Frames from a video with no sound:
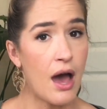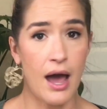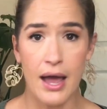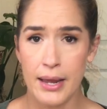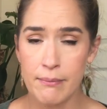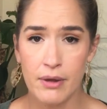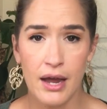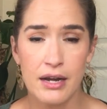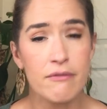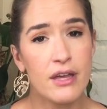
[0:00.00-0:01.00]
I'm
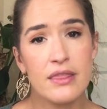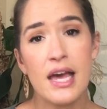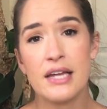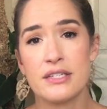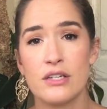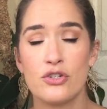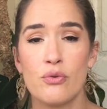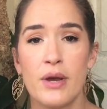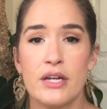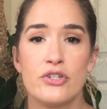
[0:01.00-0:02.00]
kind of in that
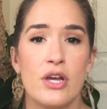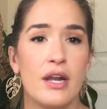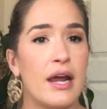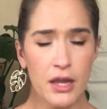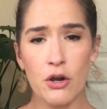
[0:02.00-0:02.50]
situation.